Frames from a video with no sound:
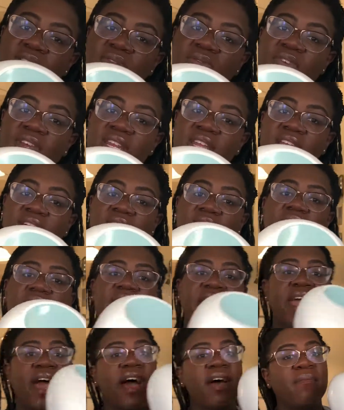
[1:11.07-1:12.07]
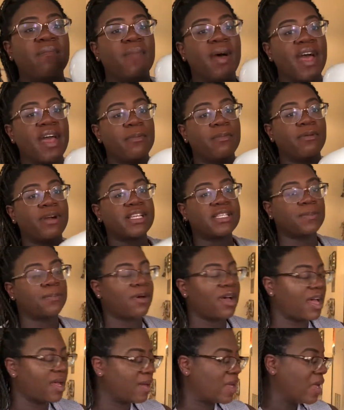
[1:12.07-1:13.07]
video. I got my breast
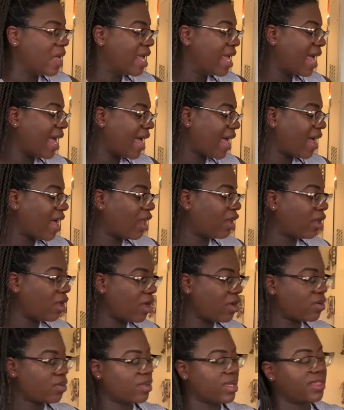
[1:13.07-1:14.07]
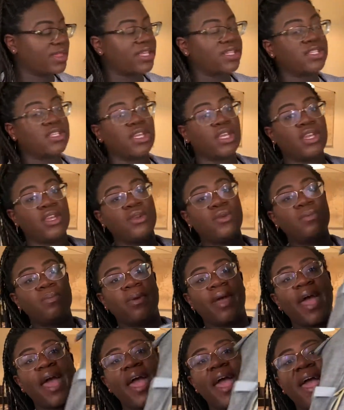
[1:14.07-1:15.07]
pump along with this cute
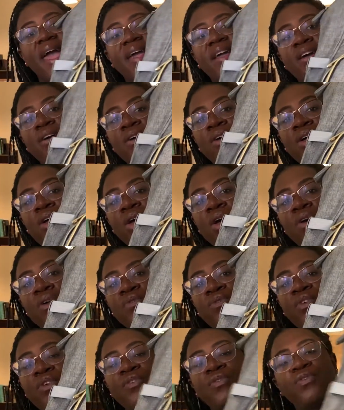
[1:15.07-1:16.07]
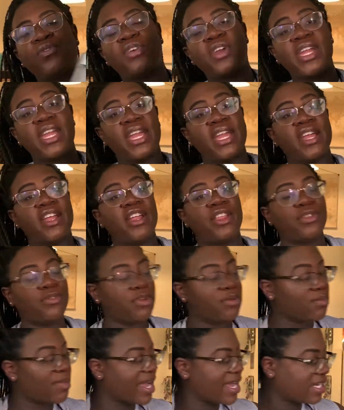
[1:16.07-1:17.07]
bag for free through
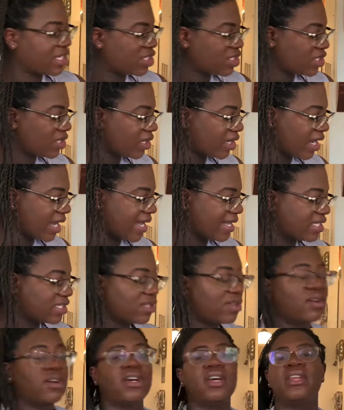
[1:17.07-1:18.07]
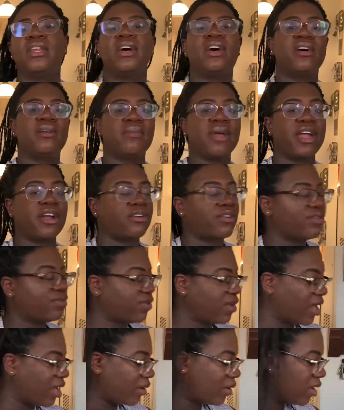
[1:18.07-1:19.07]
my insurance on
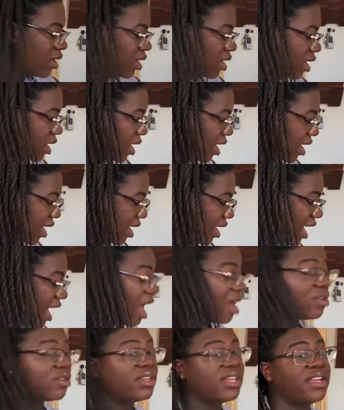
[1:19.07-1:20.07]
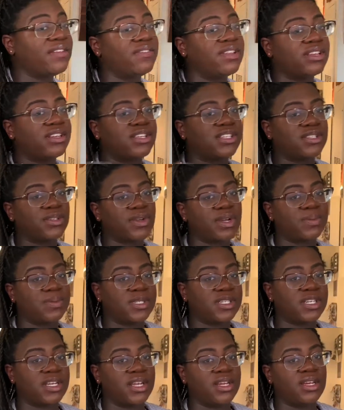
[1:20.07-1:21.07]
Aeroflow. I'll leave the
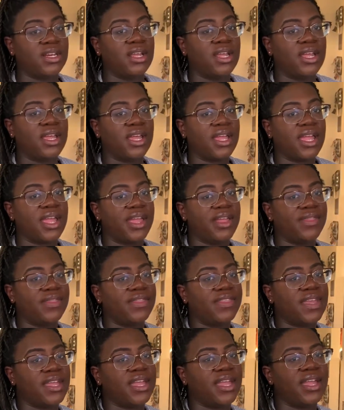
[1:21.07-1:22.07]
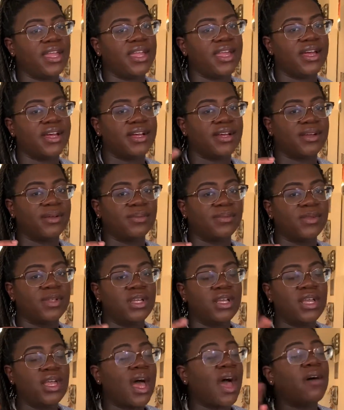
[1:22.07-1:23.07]
description in the,
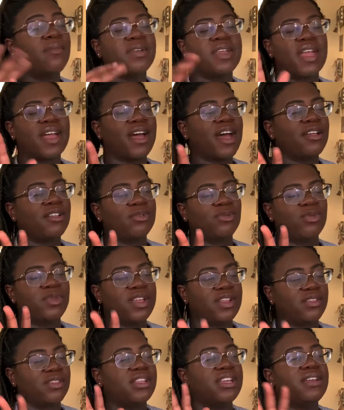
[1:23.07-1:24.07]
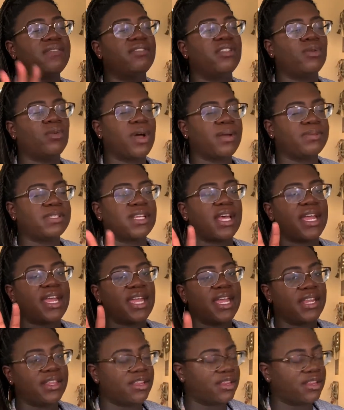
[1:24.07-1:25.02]
I'll leave the website in the